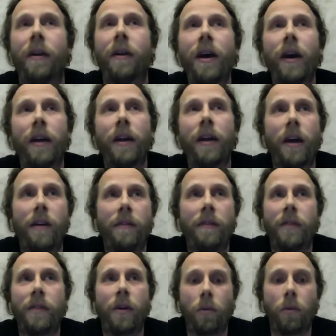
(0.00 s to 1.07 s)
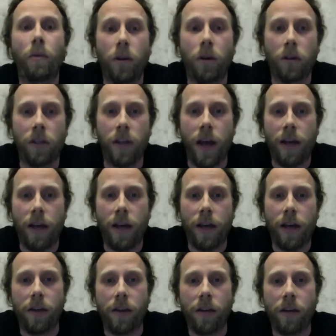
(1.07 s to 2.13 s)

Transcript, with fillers: and they have their own Condé Nast there.